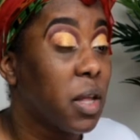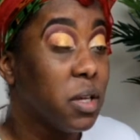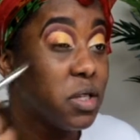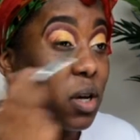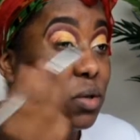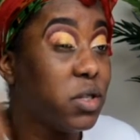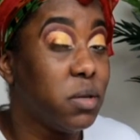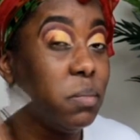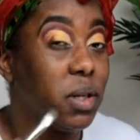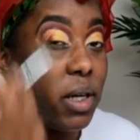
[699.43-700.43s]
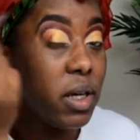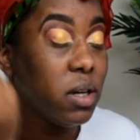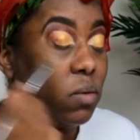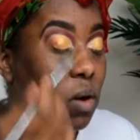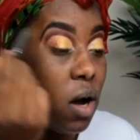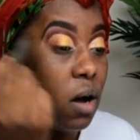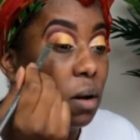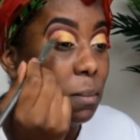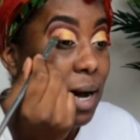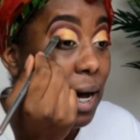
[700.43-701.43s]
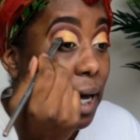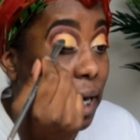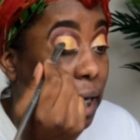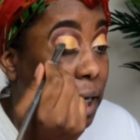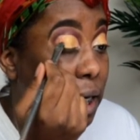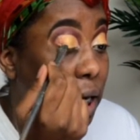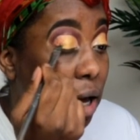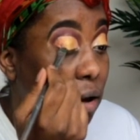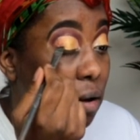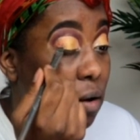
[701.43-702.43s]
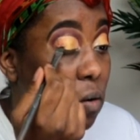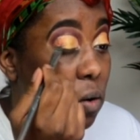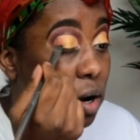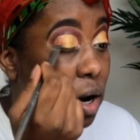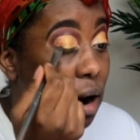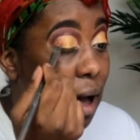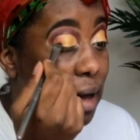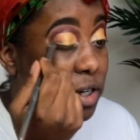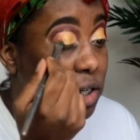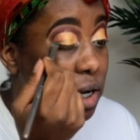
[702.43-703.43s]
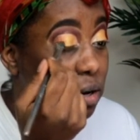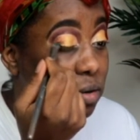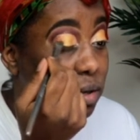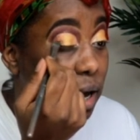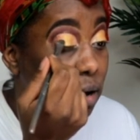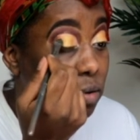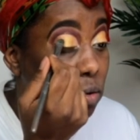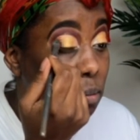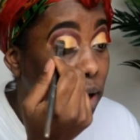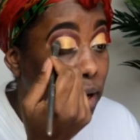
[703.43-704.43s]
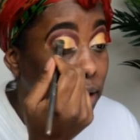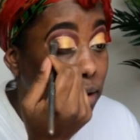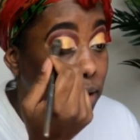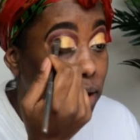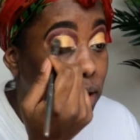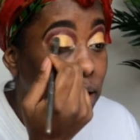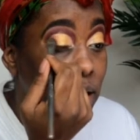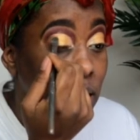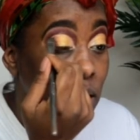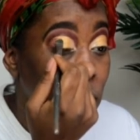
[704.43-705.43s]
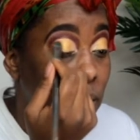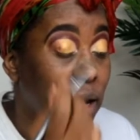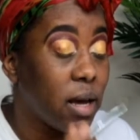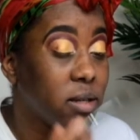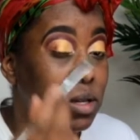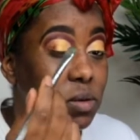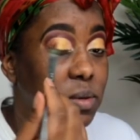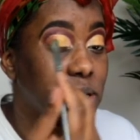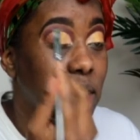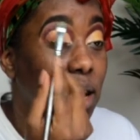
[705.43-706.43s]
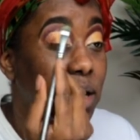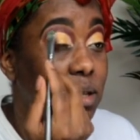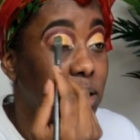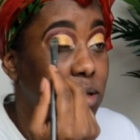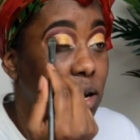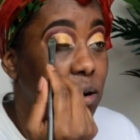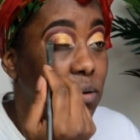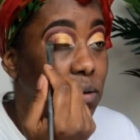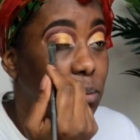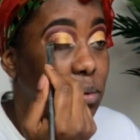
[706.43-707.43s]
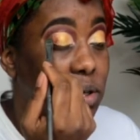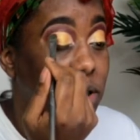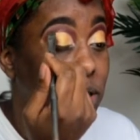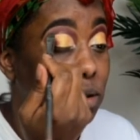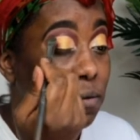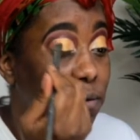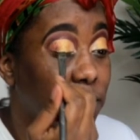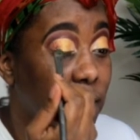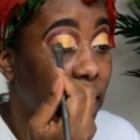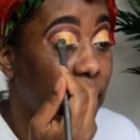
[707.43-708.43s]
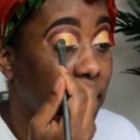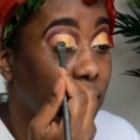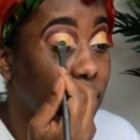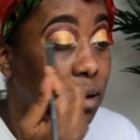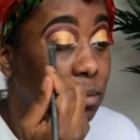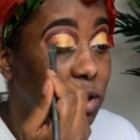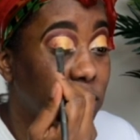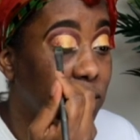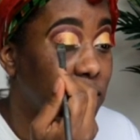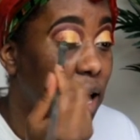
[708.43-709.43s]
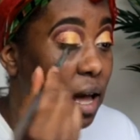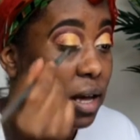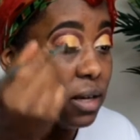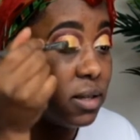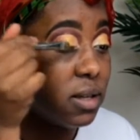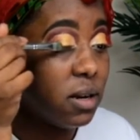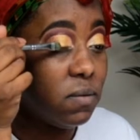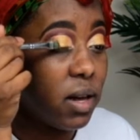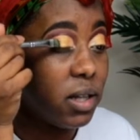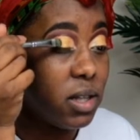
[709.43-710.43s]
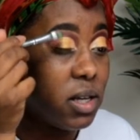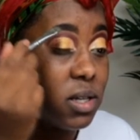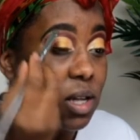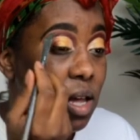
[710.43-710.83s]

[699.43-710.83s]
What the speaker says: So to blend my corner eyeshadows out on my lid, what I like to do is I like to turn the brush flat to the side instead of like this,